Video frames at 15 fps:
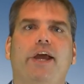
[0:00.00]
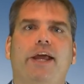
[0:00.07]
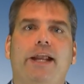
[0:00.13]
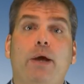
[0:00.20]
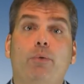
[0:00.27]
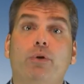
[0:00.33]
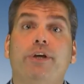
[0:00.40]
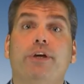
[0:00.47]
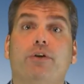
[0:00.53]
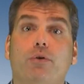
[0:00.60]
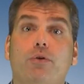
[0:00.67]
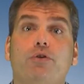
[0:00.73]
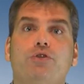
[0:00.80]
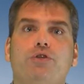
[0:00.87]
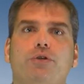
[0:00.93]
and I would
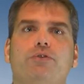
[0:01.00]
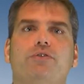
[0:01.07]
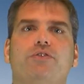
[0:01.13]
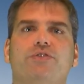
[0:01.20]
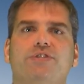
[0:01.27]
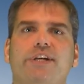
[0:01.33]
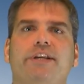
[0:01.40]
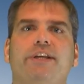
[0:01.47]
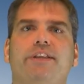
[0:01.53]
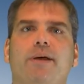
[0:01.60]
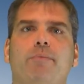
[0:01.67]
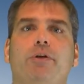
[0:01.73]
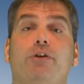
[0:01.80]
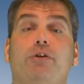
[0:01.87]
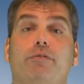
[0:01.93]
encourage you to study
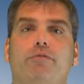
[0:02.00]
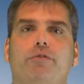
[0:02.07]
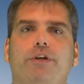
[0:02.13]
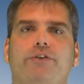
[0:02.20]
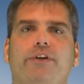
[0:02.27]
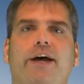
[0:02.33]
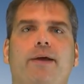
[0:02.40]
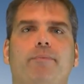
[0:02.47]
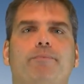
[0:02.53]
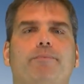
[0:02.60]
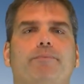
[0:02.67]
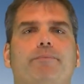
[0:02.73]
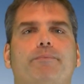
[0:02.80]
them in your free time.